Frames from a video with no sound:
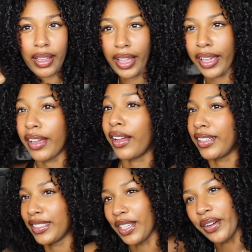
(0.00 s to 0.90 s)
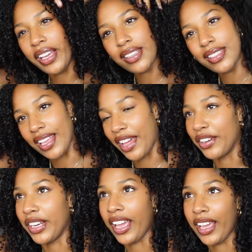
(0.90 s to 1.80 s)
Hey, y'all. So, it's
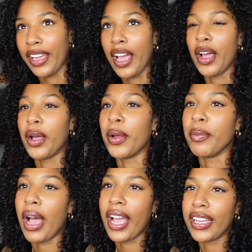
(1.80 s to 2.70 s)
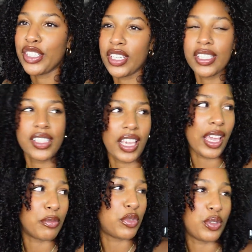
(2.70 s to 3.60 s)
Saturday. Um, I just
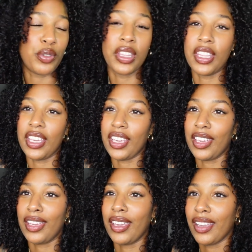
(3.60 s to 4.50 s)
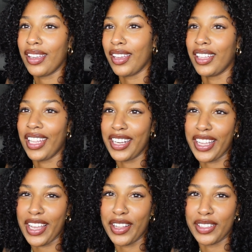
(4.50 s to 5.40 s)
came to the
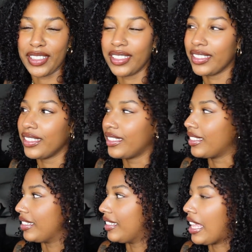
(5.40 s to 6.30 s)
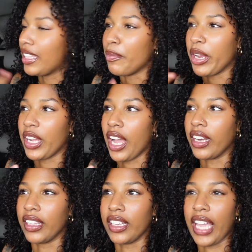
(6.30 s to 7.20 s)
Glendale, not the
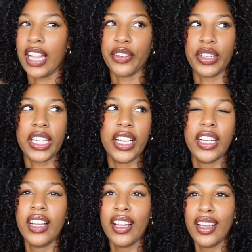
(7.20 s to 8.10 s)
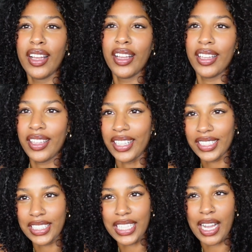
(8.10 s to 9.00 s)
Americana, the Galleria.
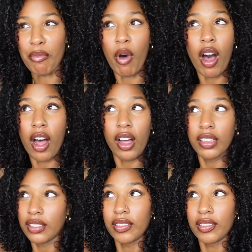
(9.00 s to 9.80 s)
This is like a mall,